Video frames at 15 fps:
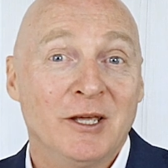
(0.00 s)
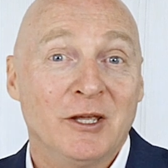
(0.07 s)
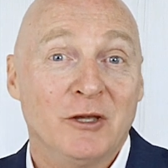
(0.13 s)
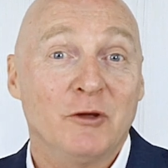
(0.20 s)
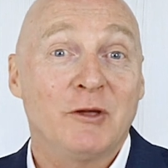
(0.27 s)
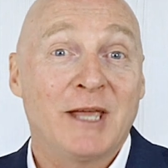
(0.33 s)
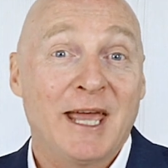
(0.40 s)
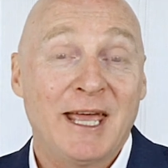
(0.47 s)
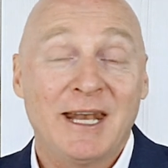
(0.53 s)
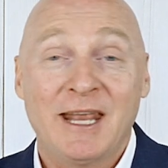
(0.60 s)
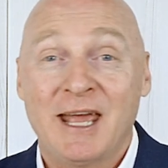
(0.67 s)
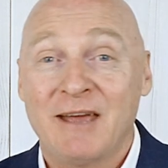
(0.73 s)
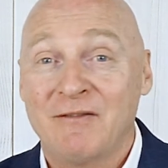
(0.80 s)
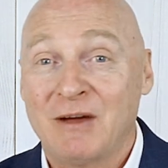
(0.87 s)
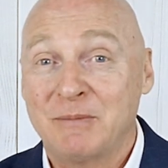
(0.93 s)
You can
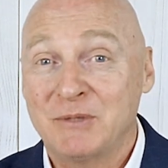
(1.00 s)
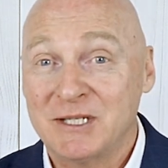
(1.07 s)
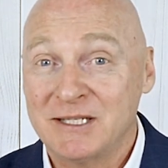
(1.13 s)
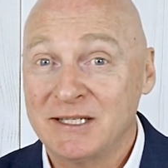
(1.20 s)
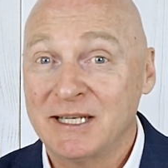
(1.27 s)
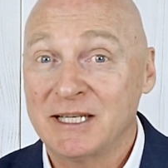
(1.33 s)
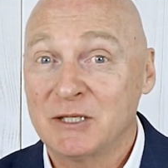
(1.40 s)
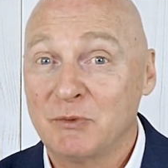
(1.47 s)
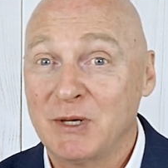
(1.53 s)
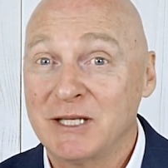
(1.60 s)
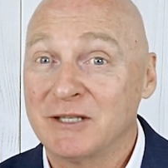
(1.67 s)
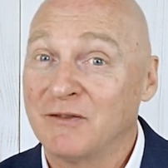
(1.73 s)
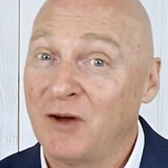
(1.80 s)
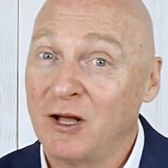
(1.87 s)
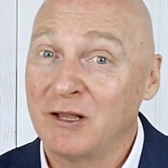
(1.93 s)
have up to 6
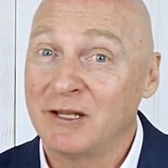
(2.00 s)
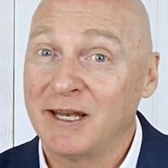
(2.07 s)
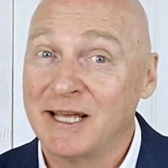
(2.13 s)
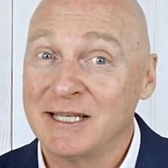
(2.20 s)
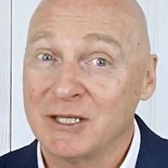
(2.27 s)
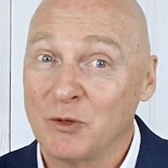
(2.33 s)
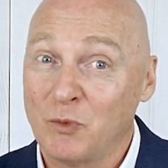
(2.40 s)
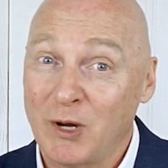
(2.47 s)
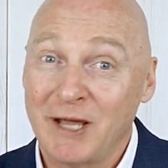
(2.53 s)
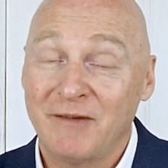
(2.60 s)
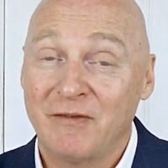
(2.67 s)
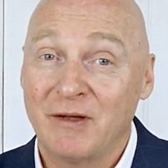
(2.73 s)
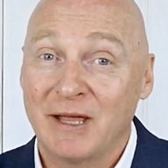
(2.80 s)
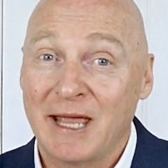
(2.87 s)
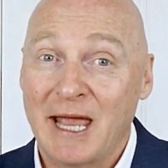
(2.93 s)
weeks of holidays away
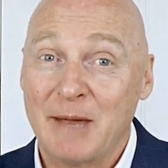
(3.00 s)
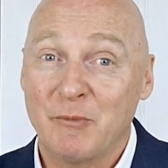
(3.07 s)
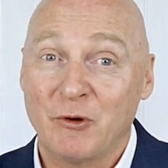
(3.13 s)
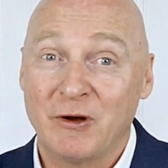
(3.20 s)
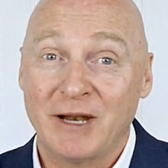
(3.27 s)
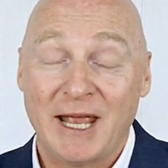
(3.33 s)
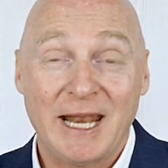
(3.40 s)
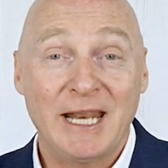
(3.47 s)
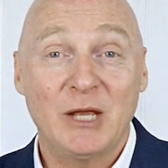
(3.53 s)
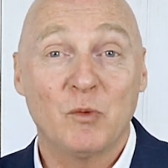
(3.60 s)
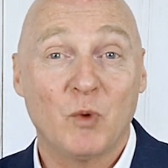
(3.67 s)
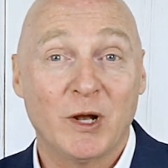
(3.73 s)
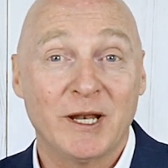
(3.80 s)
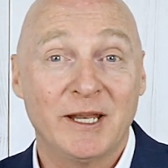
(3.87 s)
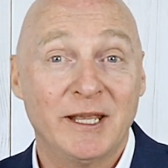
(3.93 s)
from Canberra in any
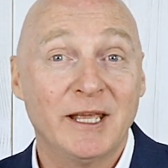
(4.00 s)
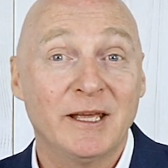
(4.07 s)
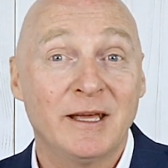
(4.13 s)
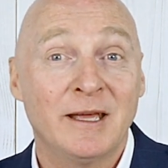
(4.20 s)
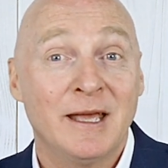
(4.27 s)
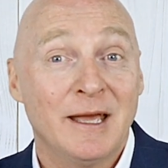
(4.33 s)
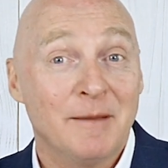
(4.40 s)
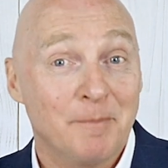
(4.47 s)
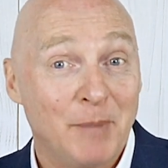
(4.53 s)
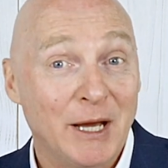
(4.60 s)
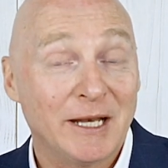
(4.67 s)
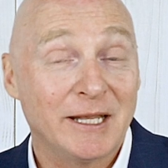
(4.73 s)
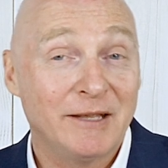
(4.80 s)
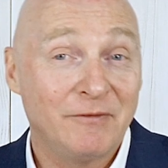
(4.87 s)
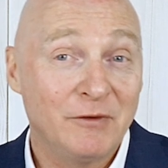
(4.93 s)
1 year,
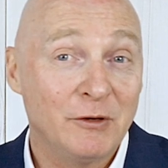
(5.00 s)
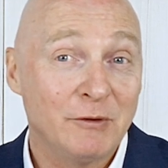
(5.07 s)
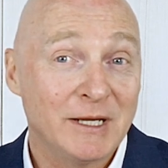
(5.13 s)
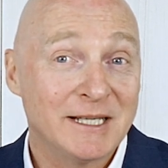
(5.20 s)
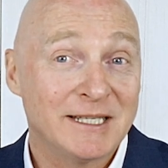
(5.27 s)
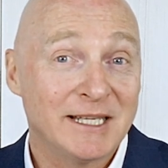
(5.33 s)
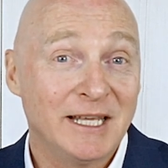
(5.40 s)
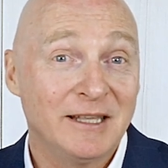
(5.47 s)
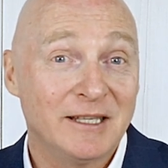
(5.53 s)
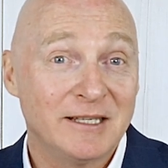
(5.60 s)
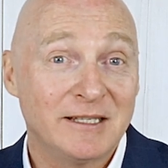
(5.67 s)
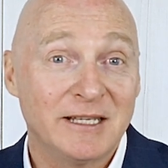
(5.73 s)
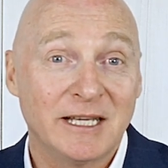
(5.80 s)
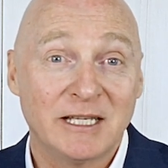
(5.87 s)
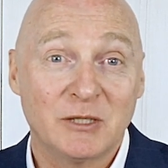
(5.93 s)
but if you exceed the
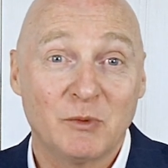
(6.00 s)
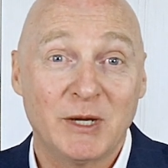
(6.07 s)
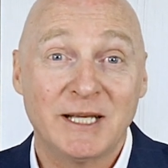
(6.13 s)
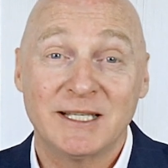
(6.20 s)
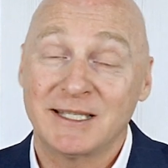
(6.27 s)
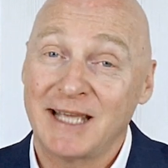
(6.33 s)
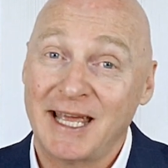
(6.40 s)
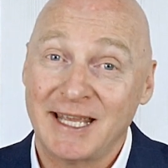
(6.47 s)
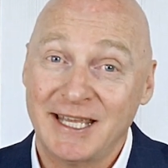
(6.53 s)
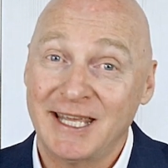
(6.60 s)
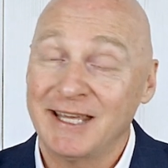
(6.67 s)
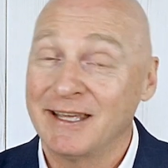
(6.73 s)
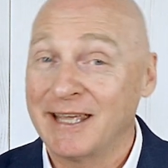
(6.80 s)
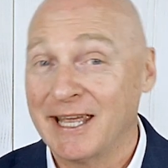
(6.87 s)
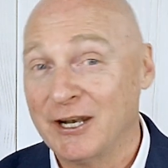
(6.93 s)
6 weeks, that
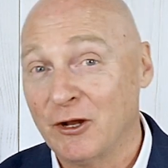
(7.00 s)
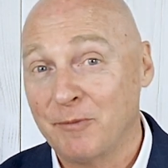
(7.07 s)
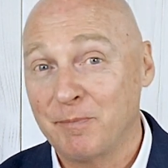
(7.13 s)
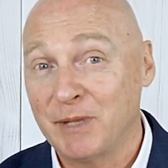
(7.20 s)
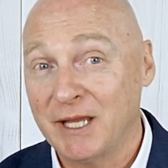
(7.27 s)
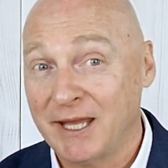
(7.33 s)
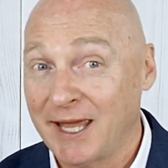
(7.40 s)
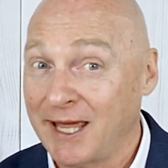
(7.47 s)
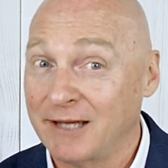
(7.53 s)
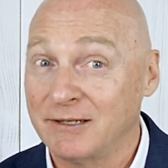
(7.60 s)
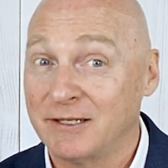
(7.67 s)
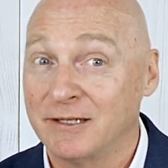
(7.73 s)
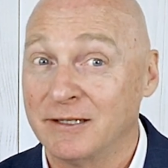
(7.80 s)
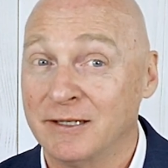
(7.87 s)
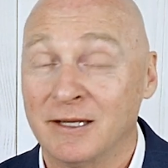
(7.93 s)
year cannot be
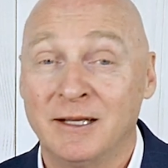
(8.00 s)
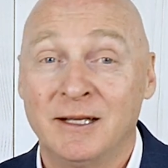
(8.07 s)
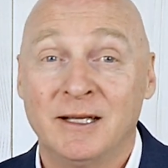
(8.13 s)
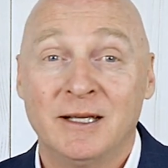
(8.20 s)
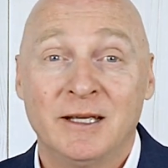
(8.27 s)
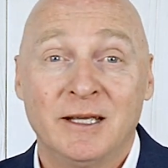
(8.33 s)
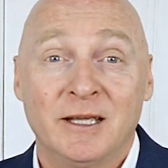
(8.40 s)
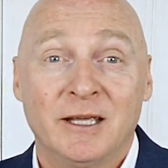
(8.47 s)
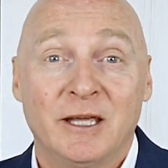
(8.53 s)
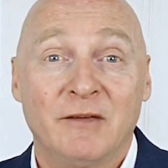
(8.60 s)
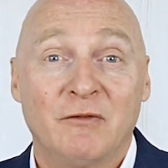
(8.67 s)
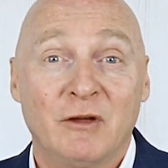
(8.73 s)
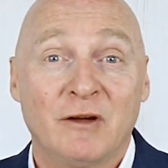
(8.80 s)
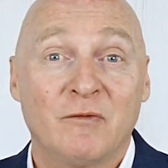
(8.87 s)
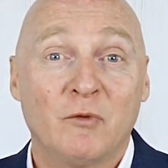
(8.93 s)
counted.
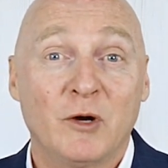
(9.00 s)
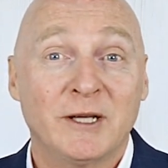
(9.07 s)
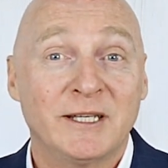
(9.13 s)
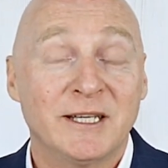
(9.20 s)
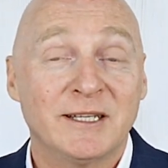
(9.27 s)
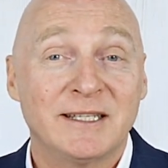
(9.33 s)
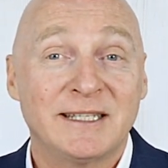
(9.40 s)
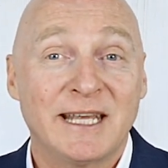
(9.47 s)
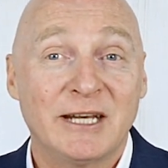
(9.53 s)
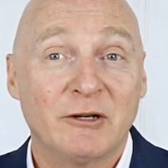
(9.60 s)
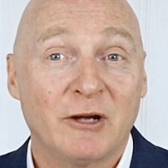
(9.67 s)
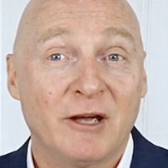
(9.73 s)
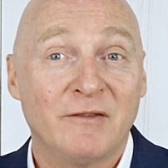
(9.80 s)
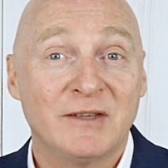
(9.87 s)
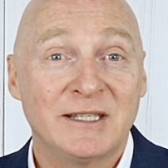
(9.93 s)
If you have worked interstate
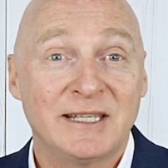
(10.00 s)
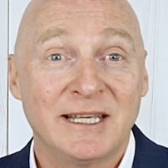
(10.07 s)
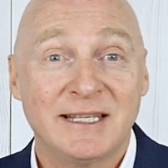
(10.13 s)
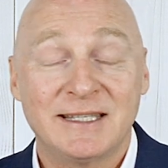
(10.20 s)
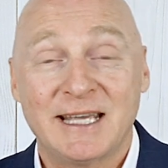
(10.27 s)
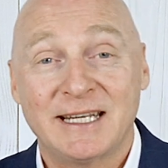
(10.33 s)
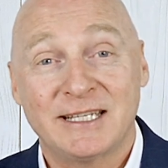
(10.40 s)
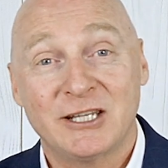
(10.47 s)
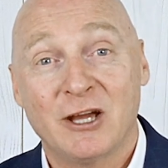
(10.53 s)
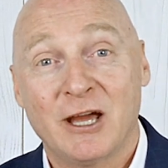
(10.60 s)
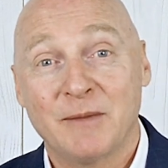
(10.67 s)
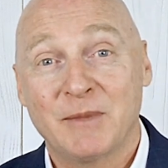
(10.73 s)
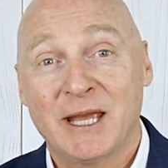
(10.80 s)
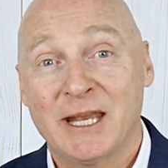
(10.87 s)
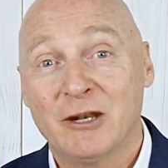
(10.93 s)
or overseas, that
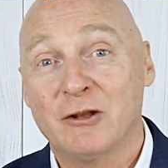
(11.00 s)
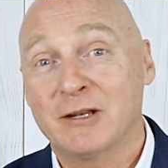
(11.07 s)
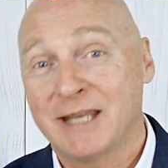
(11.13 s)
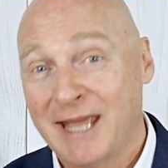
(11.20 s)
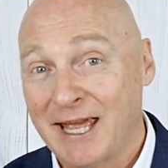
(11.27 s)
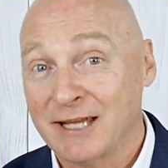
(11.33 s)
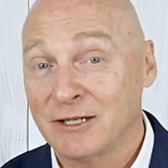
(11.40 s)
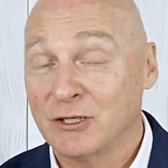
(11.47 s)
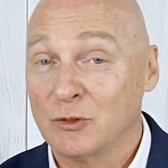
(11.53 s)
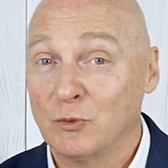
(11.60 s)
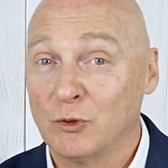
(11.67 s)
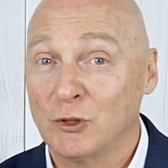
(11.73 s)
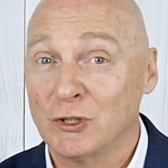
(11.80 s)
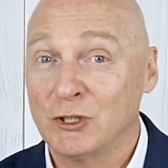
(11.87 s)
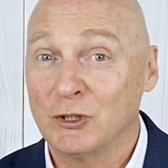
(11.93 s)
time cannot count
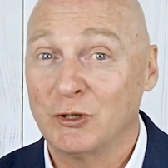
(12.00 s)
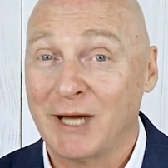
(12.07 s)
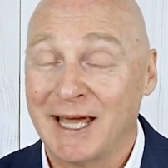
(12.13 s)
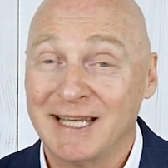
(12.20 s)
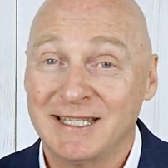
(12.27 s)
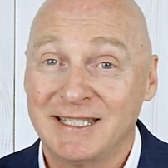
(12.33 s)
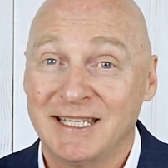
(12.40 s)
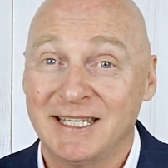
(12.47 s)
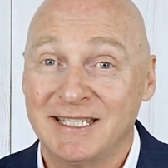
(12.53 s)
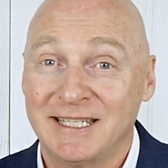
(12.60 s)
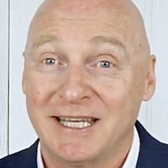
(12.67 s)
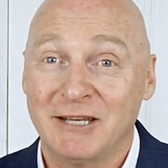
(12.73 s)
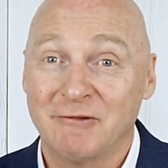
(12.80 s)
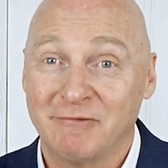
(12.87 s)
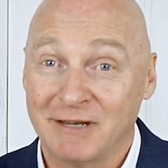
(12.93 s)
towards your
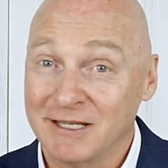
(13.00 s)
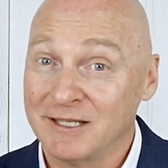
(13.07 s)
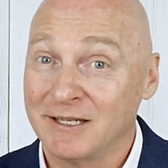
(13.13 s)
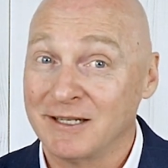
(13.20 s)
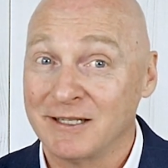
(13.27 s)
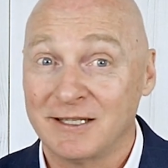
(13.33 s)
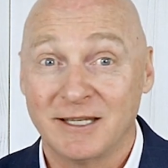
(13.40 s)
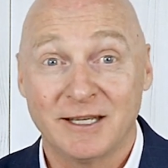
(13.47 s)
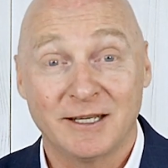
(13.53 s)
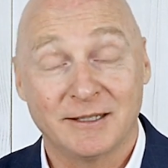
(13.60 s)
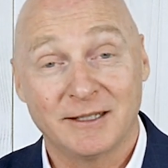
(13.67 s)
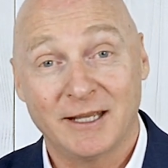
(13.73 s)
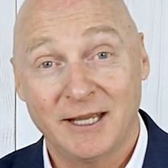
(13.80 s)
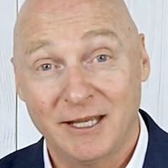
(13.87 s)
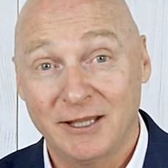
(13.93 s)
ACT residency
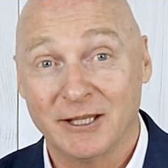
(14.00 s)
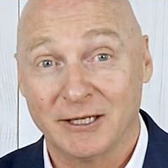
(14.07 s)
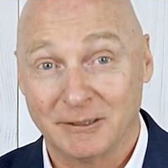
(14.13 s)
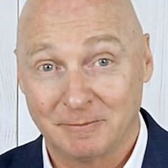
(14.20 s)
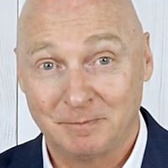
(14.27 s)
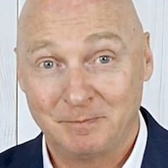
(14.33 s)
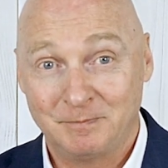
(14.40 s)
either.